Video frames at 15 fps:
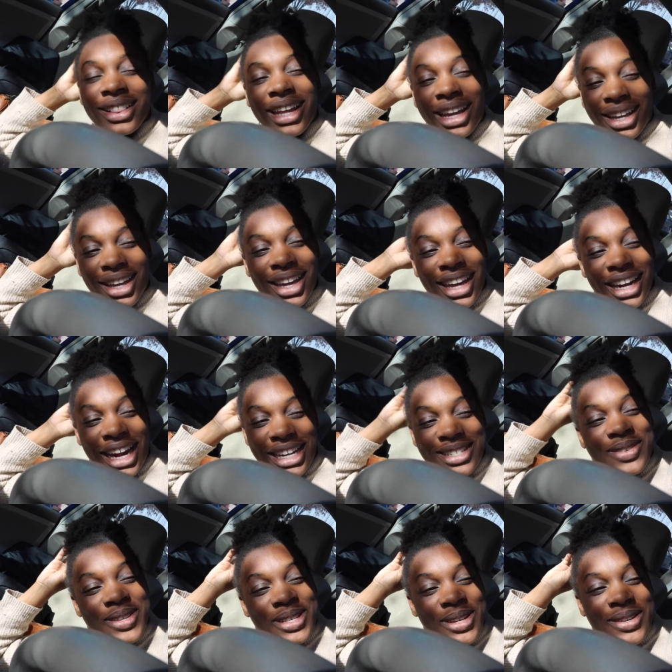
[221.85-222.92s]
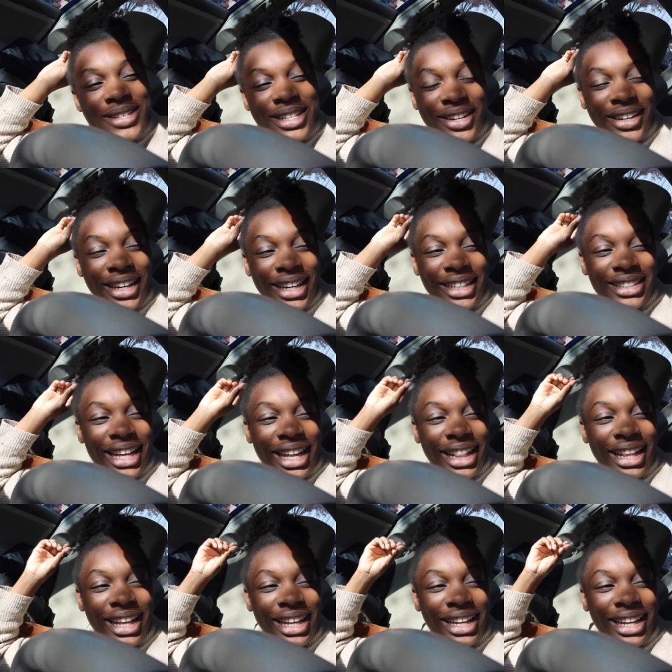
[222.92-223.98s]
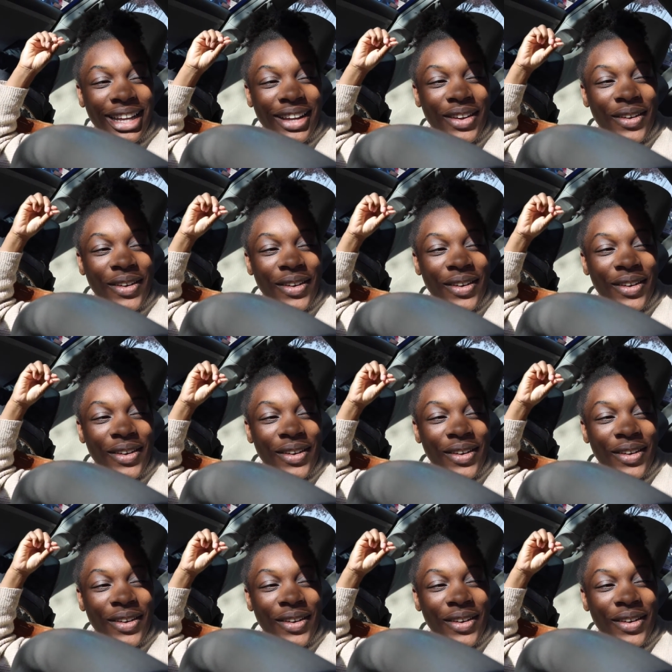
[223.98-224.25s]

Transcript: Like, guys, it was so serious. I like,